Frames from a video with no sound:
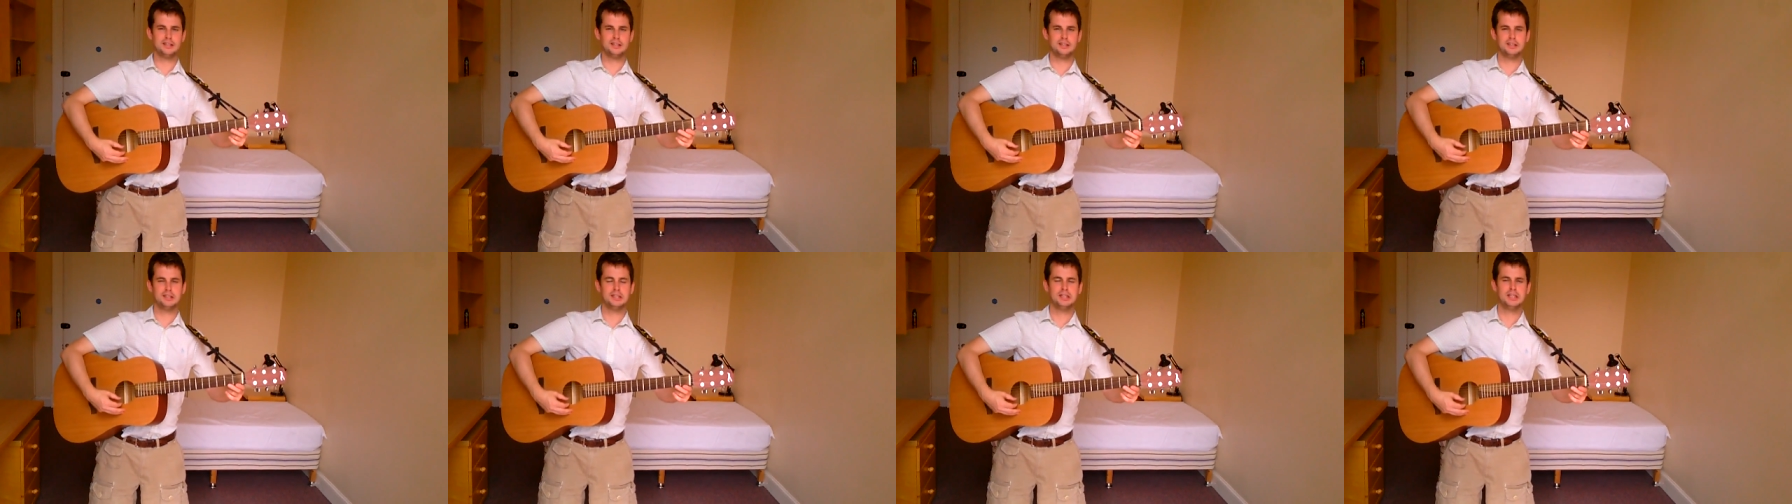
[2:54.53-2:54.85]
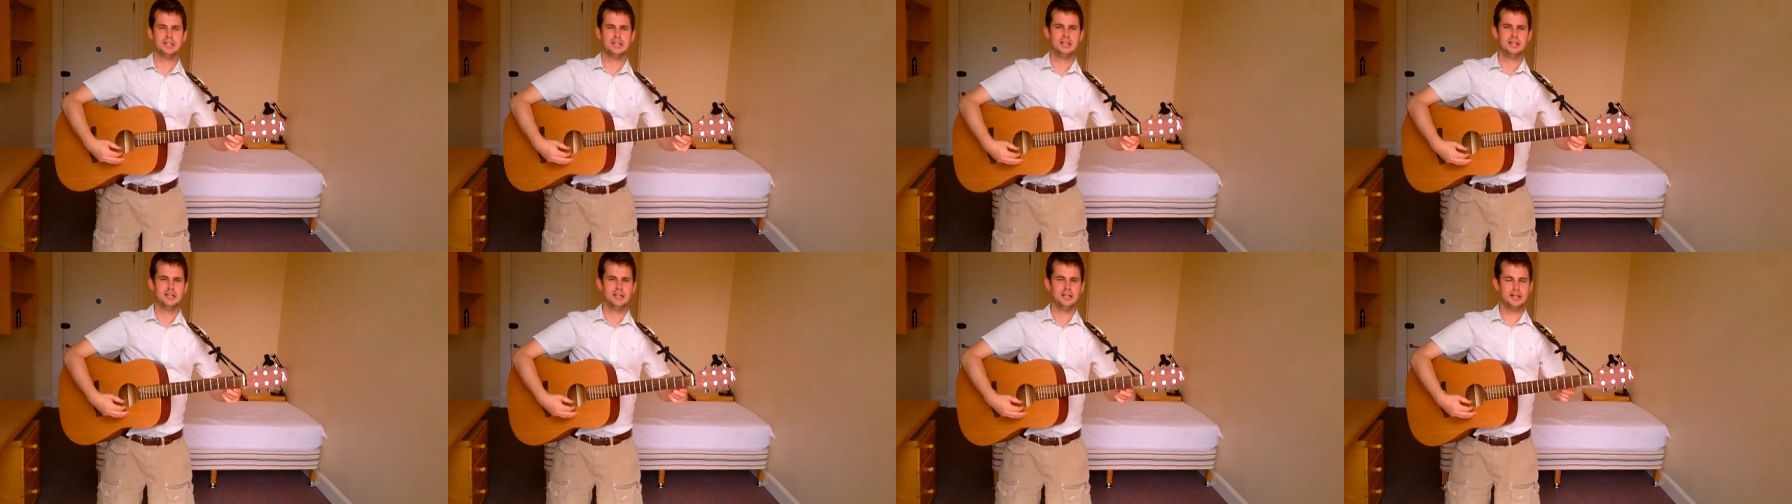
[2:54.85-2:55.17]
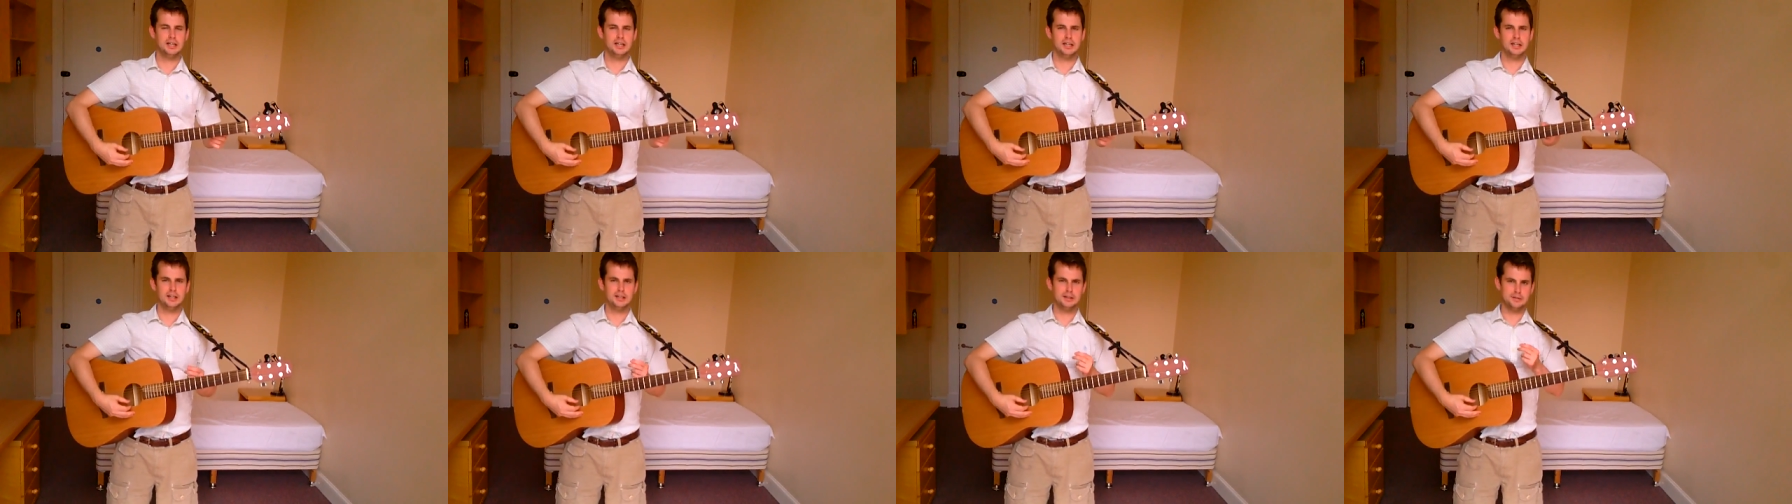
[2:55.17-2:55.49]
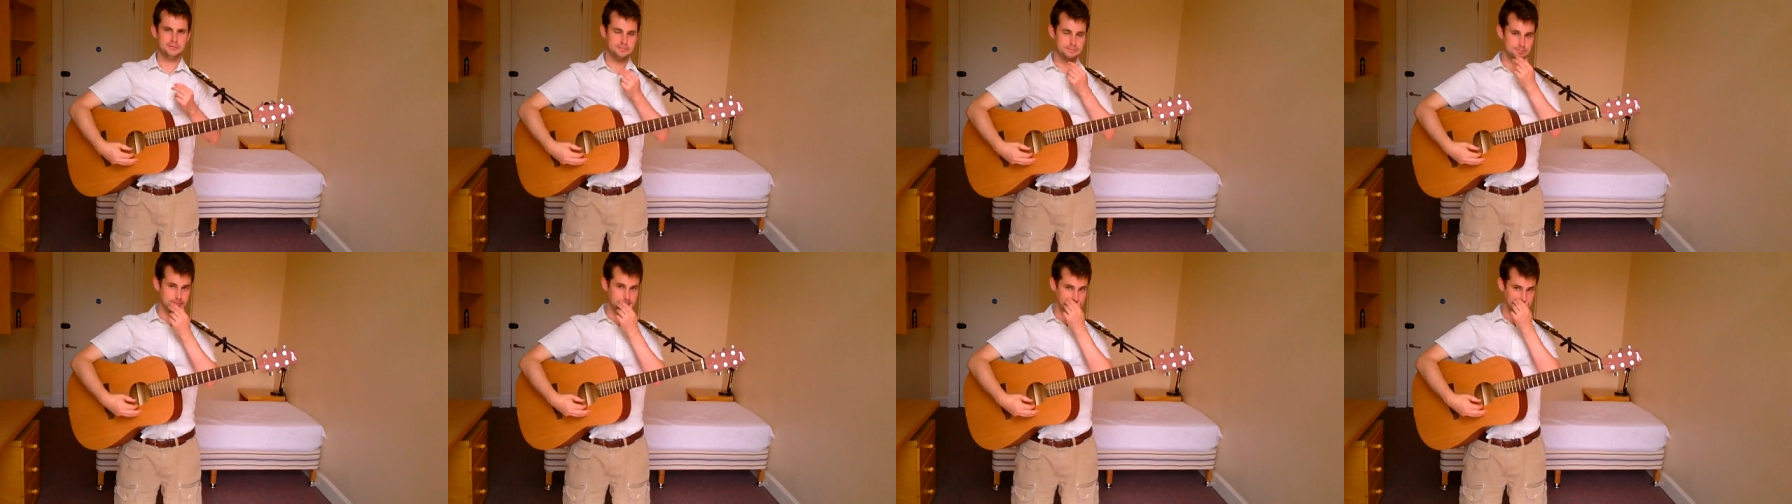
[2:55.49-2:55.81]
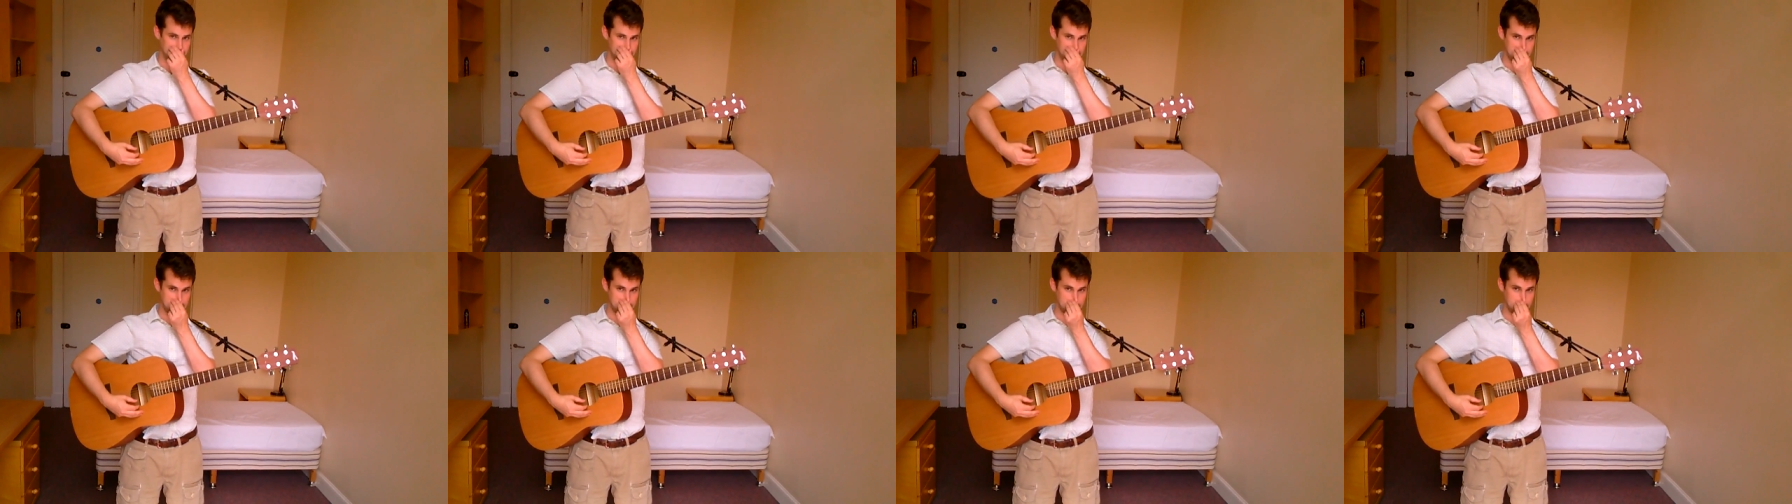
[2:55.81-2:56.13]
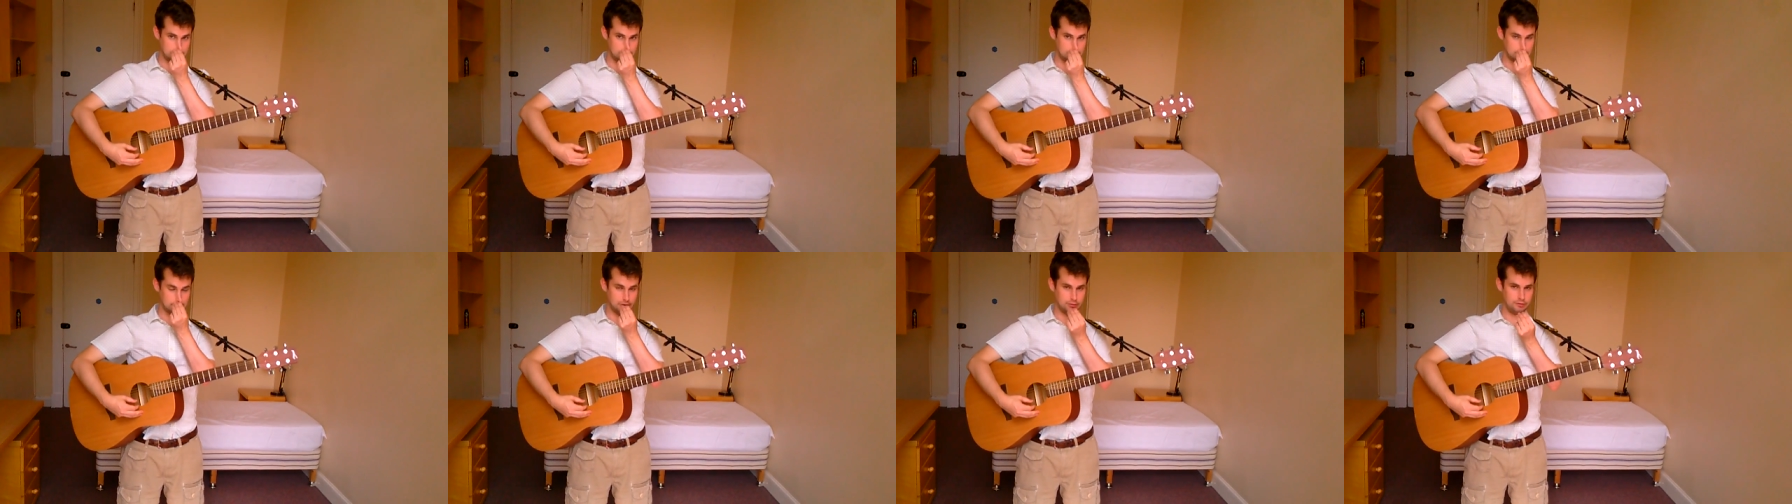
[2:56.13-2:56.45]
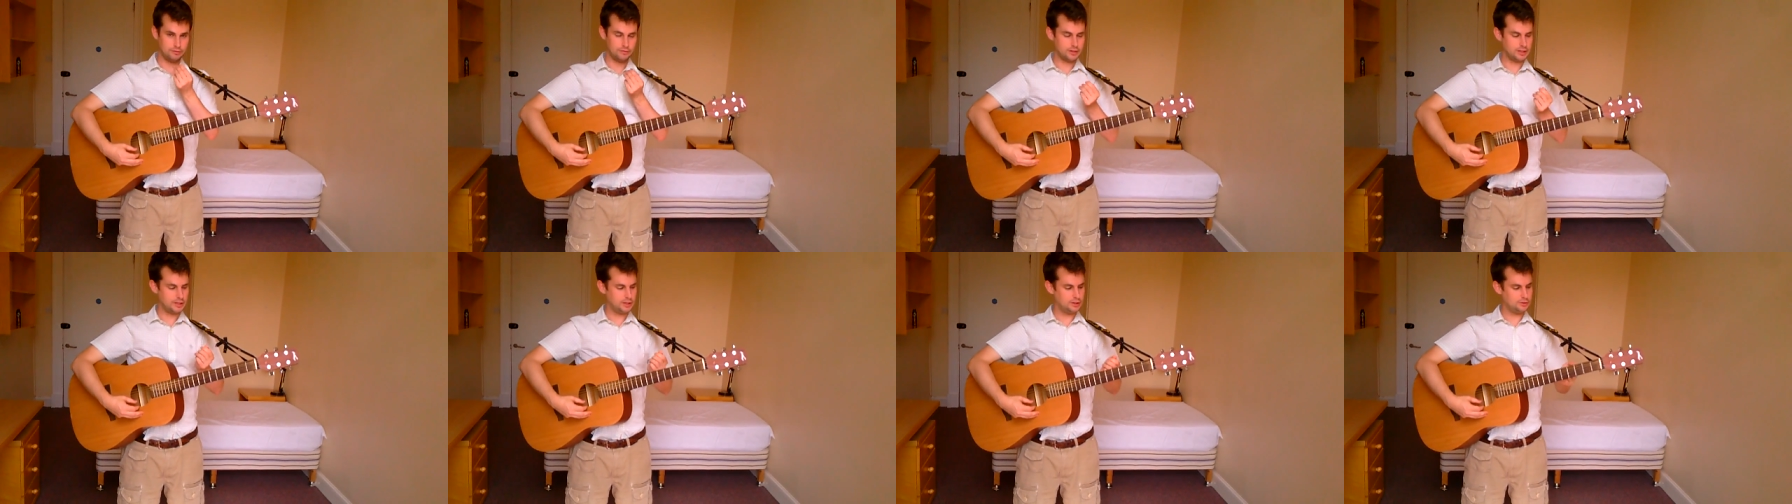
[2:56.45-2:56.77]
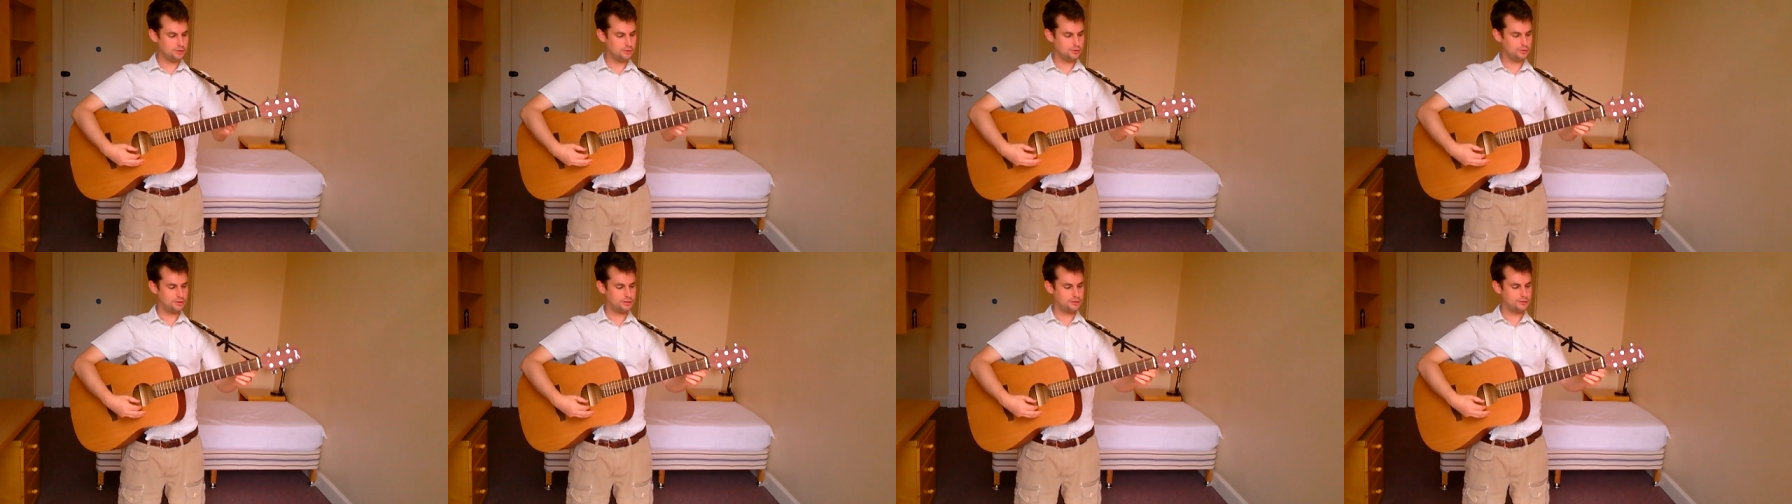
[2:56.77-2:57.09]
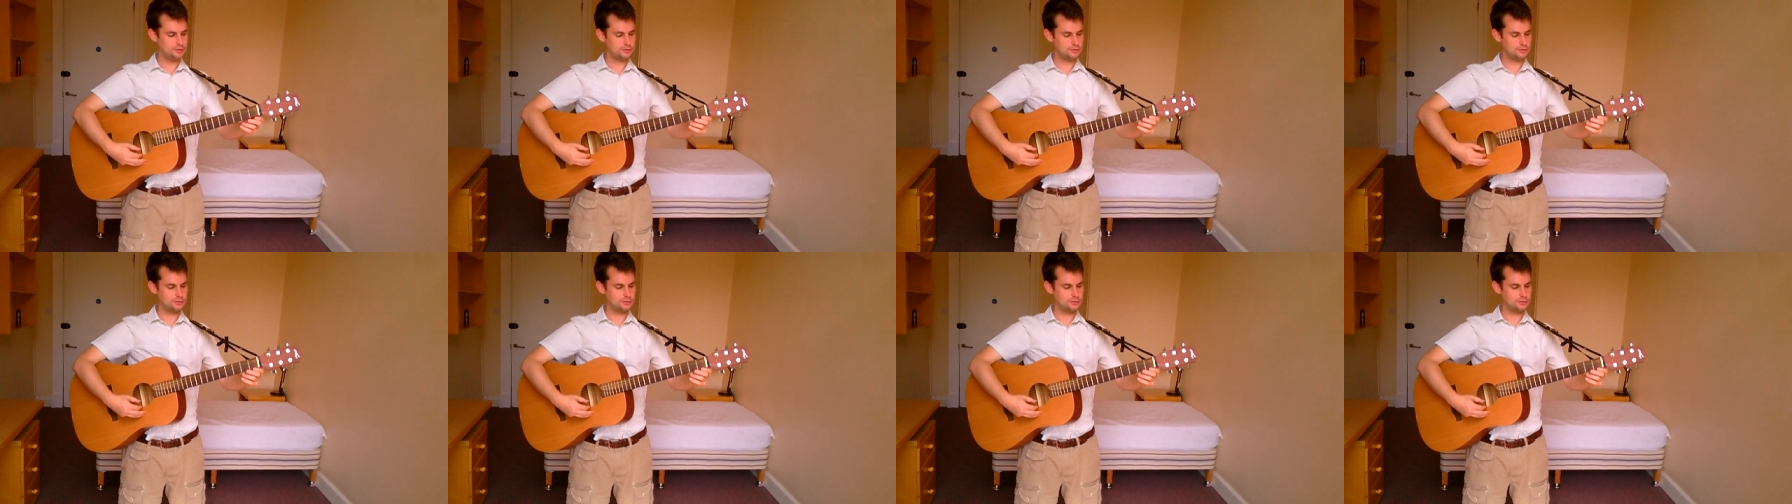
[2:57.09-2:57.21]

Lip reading: it, doesn't sound very good.